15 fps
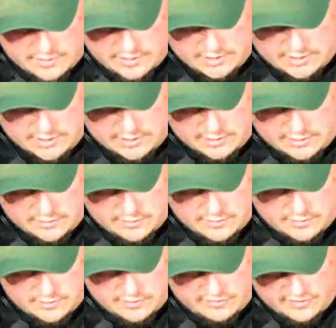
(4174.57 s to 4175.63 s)
then
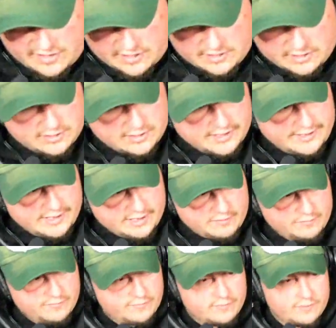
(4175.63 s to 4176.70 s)
second, I
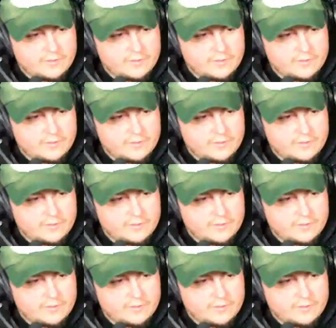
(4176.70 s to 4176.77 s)
have